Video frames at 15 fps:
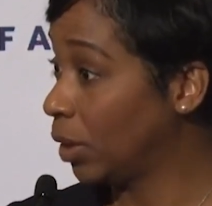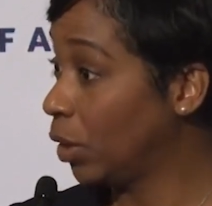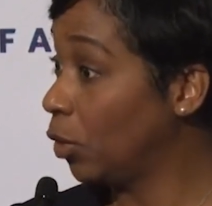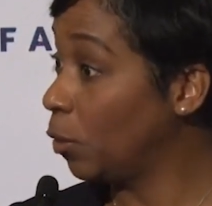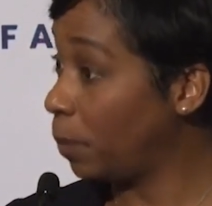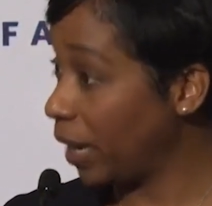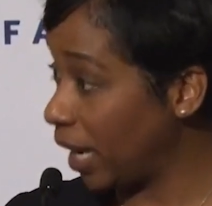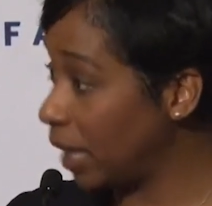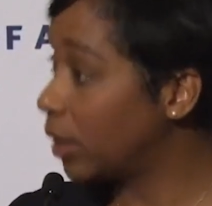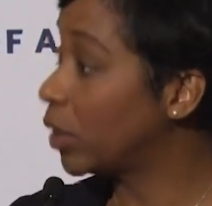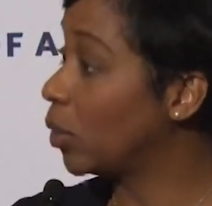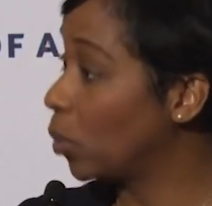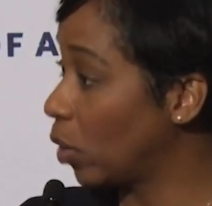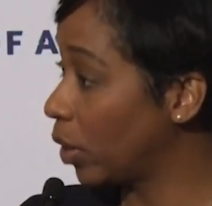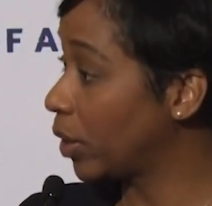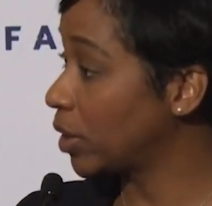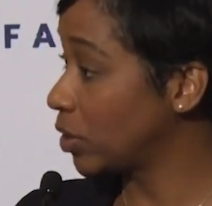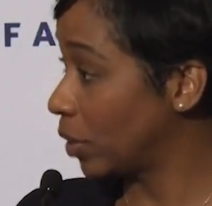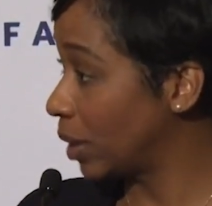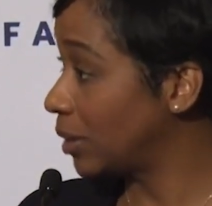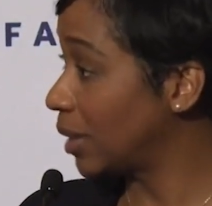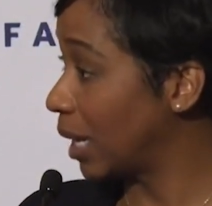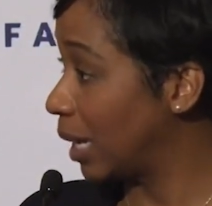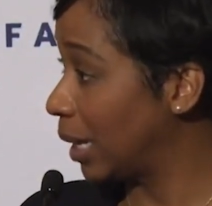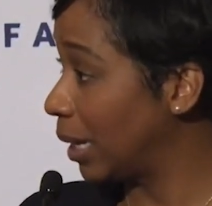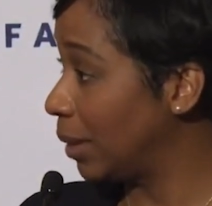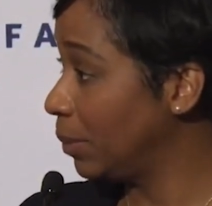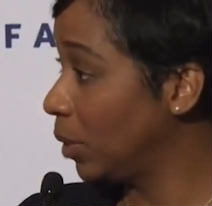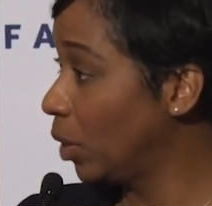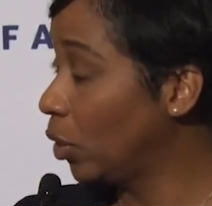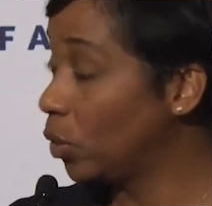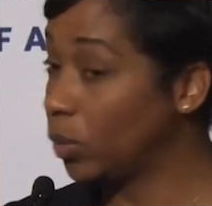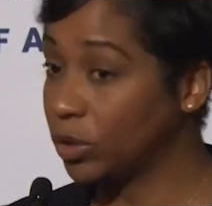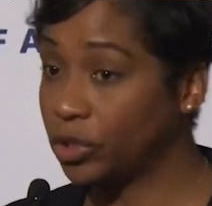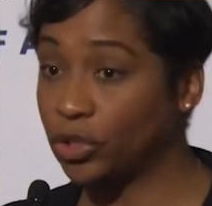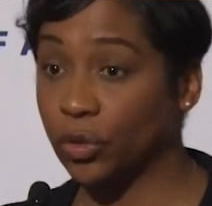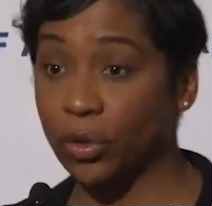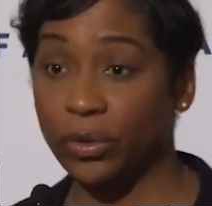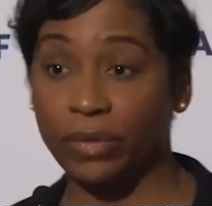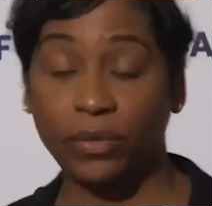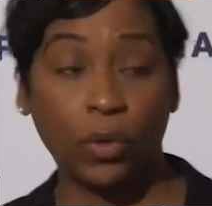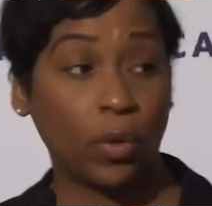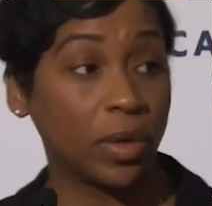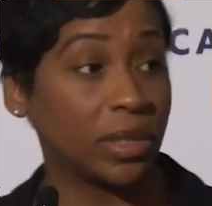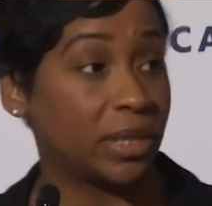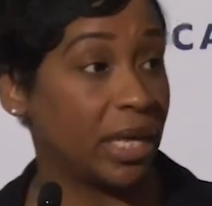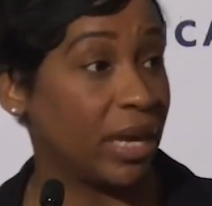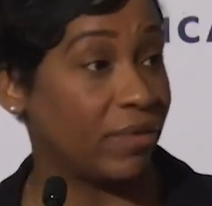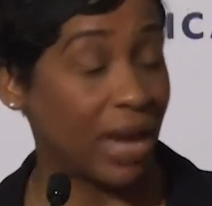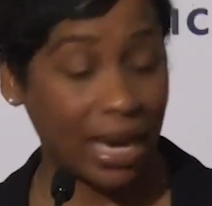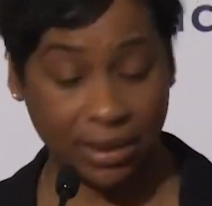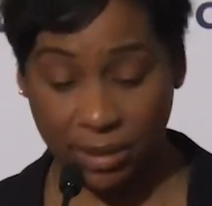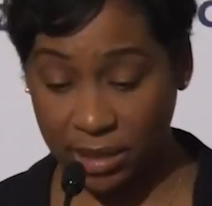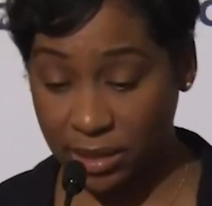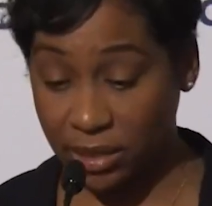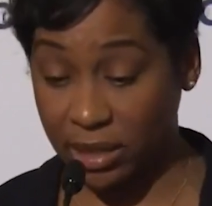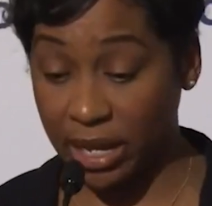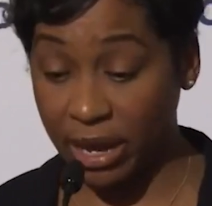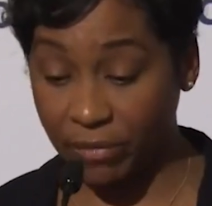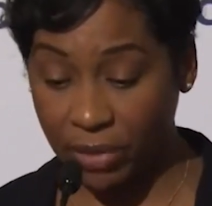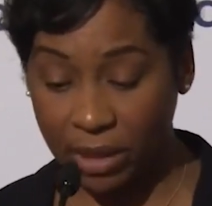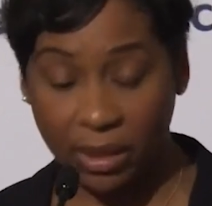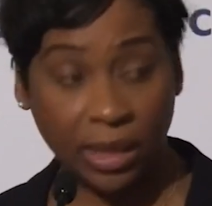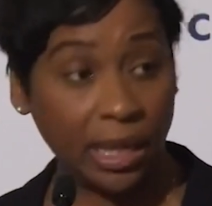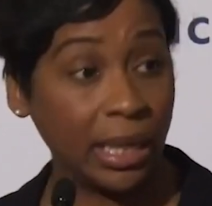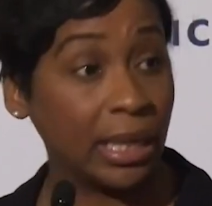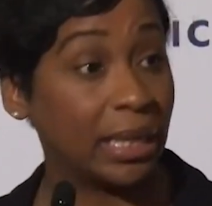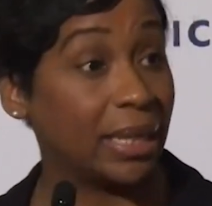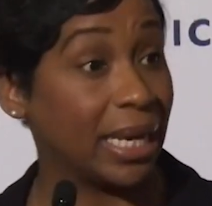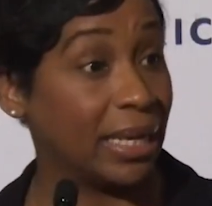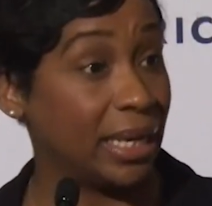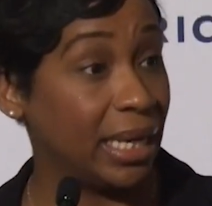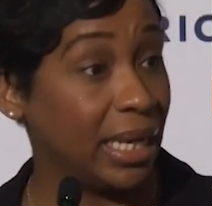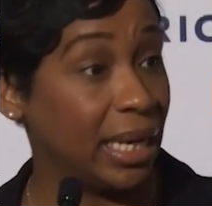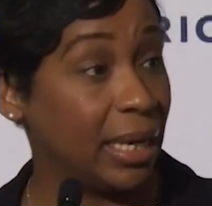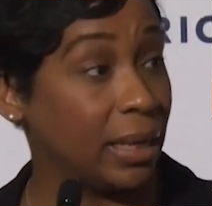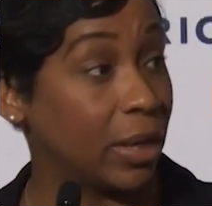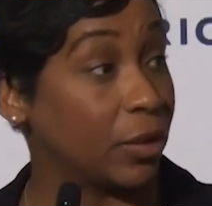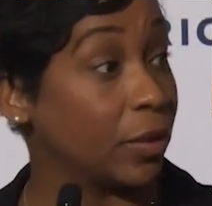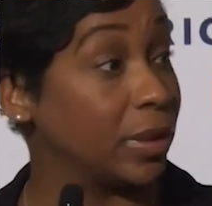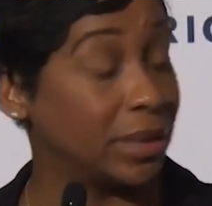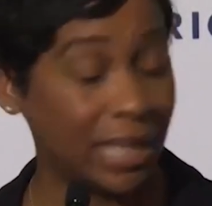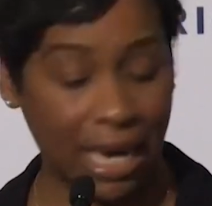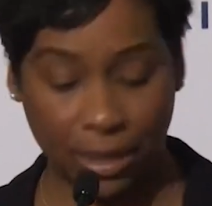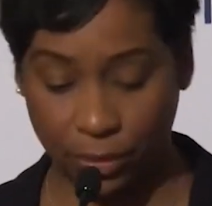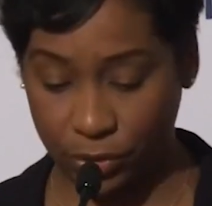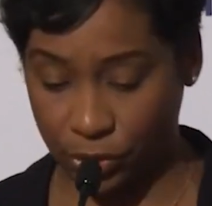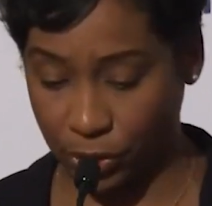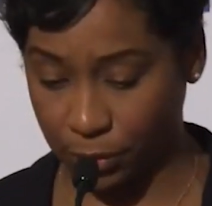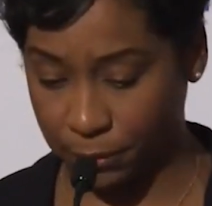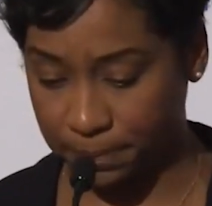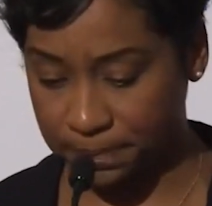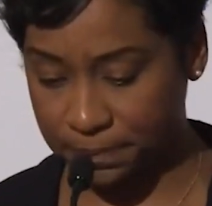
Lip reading: who pay their workers on time, who ensure that, of course, they have access to everything they need and are entitled to.